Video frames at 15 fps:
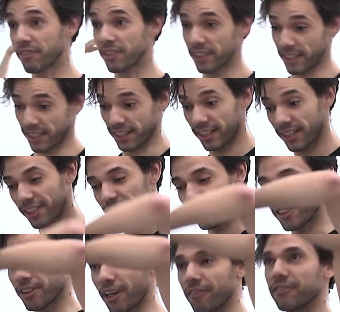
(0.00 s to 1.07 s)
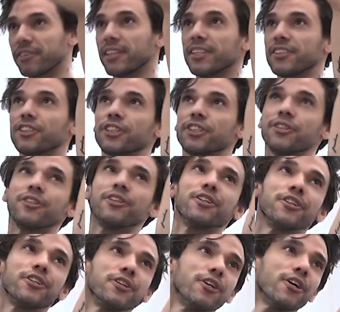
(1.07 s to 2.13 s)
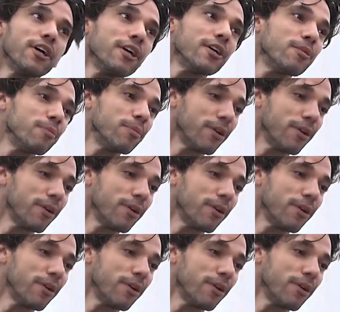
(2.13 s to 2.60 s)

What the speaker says: investing in watching them and asking,